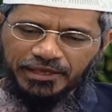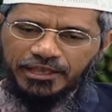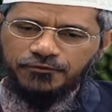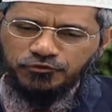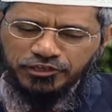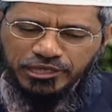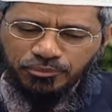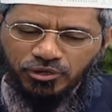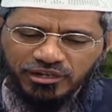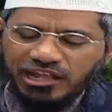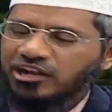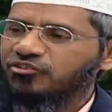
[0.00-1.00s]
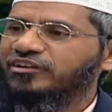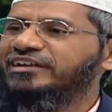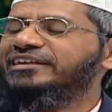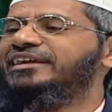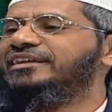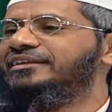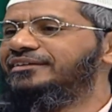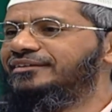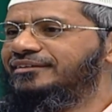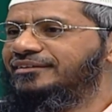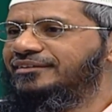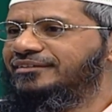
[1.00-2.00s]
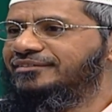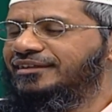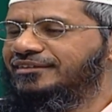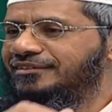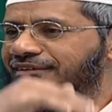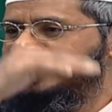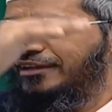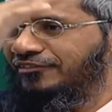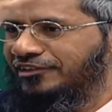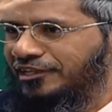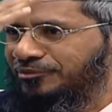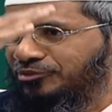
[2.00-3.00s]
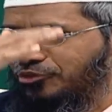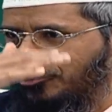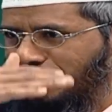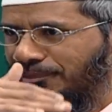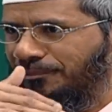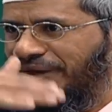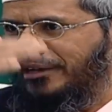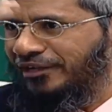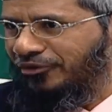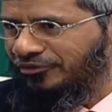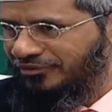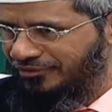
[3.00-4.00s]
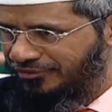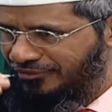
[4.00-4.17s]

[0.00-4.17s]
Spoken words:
If you keep on calculating daily, then the level keeps on going up and down.